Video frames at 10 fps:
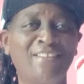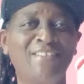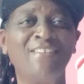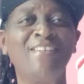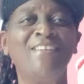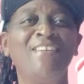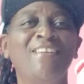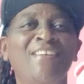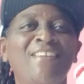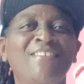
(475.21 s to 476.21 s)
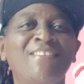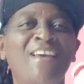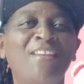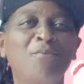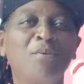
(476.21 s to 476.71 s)
it say
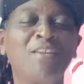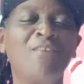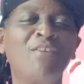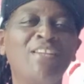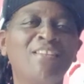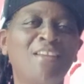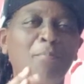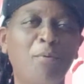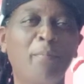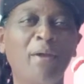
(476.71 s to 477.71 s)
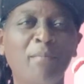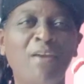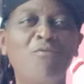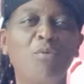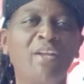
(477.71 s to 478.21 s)
I don't have any tap up on
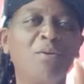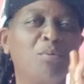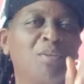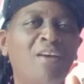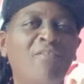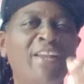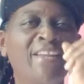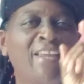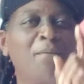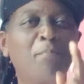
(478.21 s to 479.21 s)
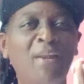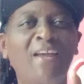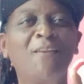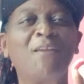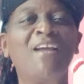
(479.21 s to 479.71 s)
my phone. I don't have an, any
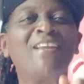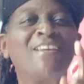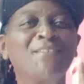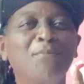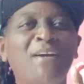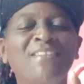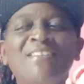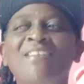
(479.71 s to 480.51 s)
plan. And guess what?